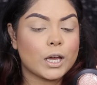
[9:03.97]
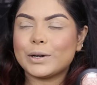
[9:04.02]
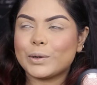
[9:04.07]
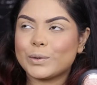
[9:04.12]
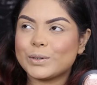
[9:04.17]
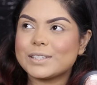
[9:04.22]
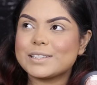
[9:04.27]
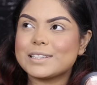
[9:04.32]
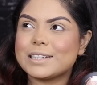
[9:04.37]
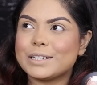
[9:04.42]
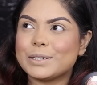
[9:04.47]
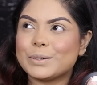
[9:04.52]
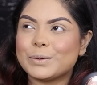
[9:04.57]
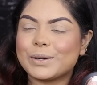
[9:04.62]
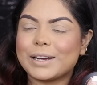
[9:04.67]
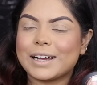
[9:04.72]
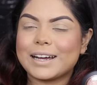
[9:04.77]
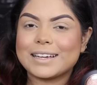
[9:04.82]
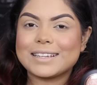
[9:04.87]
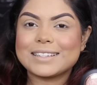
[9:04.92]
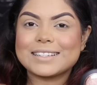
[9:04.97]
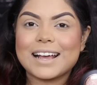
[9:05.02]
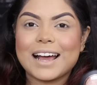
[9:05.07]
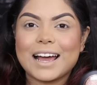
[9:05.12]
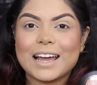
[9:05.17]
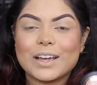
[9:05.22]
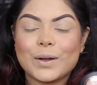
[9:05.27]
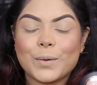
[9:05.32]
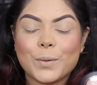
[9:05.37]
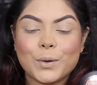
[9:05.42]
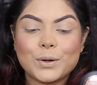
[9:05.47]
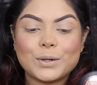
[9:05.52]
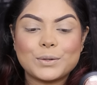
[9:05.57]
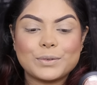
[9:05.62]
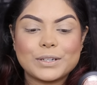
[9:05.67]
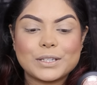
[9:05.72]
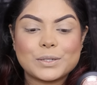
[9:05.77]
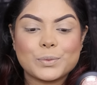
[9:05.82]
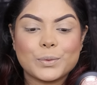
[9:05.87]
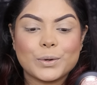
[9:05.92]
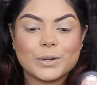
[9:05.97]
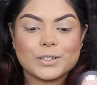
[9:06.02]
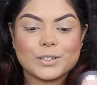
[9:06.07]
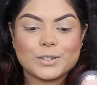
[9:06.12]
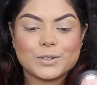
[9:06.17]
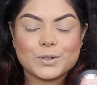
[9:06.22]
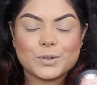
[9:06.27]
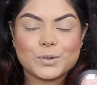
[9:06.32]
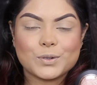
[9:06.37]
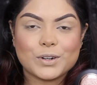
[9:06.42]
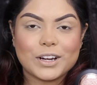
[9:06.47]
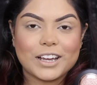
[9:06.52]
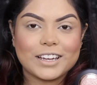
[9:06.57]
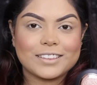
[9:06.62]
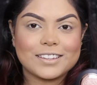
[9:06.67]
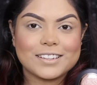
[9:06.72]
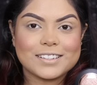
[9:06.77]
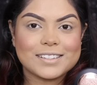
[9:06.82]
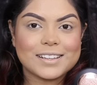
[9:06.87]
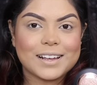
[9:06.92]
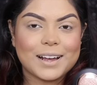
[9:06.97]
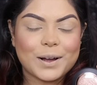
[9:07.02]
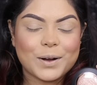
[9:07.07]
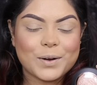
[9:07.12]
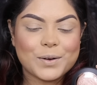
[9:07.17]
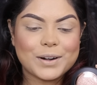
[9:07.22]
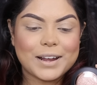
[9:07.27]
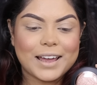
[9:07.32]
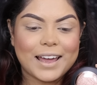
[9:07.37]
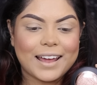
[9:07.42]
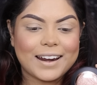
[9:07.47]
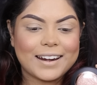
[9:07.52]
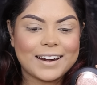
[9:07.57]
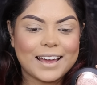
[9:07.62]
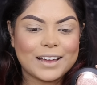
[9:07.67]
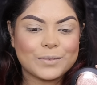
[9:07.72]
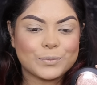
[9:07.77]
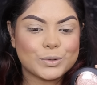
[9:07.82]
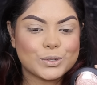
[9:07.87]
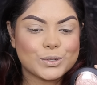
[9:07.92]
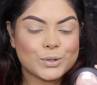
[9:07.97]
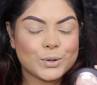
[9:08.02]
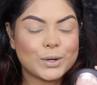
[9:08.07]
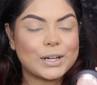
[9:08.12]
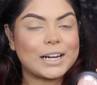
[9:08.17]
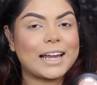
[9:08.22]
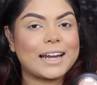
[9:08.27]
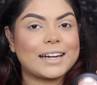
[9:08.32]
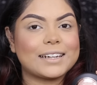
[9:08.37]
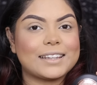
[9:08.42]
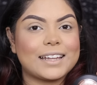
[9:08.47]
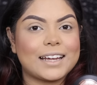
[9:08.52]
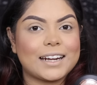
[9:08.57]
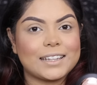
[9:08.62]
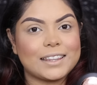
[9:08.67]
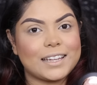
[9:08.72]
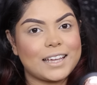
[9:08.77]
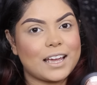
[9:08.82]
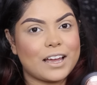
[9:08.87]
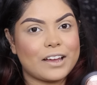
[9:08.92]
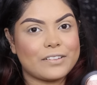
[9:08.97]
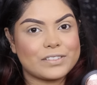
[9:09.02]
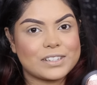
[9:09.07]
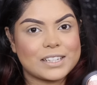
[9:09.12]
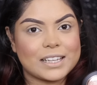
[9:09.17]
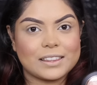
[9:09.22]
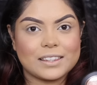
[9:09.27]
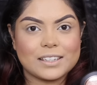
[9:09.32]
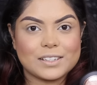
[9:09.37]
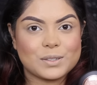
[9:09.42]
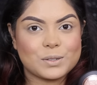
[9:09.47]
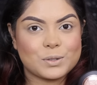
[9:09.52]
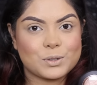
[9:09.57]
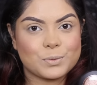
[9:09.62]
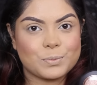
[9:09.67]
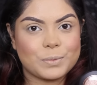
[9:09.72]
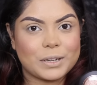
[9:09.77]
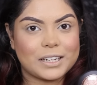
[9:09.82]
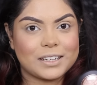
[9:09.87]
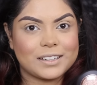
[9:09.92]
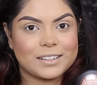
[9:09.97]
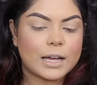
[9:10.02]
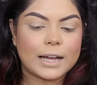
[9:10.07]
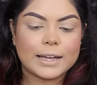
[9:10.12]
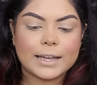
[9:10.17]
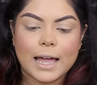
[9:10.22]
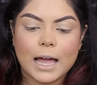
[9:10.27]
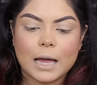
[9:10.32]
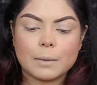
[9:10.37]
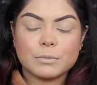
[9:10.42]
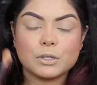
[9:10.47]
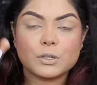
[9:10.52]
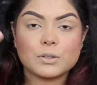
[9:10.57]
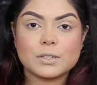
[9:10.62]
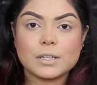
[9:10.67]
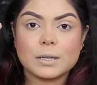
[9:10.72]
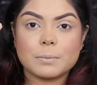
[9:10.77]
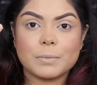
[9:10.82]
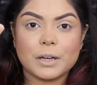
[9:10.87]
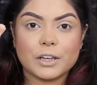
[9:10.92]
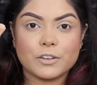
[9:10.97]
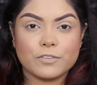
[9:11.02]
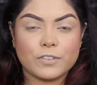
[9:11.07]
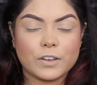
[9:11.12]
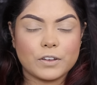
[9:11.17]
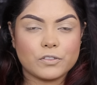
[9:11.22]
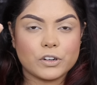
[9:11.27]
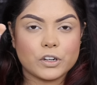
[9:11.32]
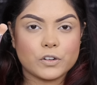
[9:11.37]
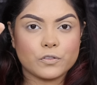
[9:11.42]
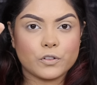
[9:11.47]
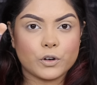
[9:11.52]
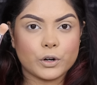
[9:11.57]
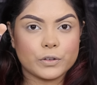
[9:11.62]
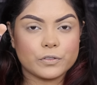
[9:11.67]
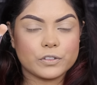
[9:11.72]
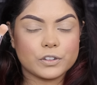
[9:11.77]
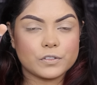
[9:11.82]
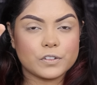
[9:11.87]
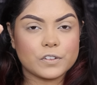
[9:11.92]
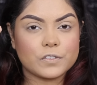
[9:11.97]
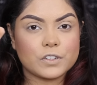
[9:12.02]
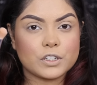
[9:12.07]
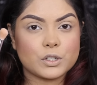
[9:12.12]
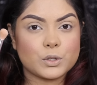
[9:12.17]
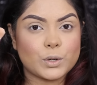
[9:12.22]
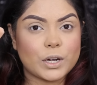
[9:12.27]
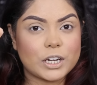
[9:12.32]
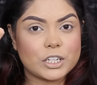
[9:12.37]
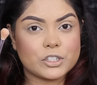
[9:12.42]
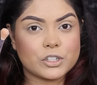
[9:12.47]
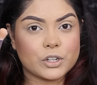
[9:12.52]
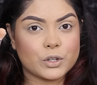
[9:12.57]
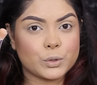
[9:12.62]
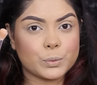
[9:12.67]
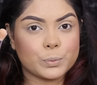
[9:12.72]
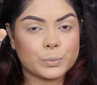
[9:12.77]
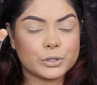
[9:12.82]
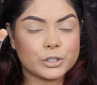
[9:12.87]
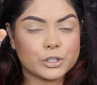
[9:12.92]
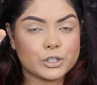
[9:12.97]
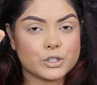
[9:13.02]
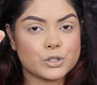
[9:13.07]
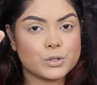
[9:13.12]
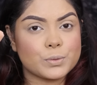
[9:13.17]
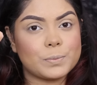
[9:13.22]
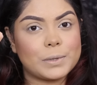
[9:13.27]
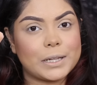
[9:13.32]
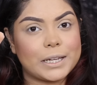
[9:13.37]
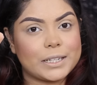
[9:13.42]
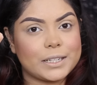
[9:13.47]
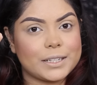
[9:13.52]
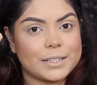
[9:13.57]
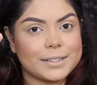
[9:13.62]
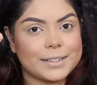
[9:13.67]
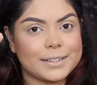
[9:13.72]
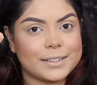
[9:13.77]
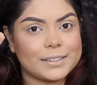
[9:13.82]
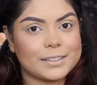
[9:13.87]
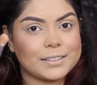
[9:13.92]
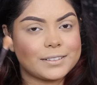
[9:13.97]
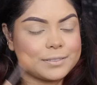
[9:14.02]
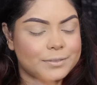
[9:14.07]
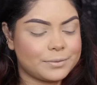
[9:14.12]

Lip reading: And honestly you guys, I always wanted to try this out, and I'm so glad that they have sent this to me. So I am using my favorite Forever 52 eyeshadow brush to blend it in.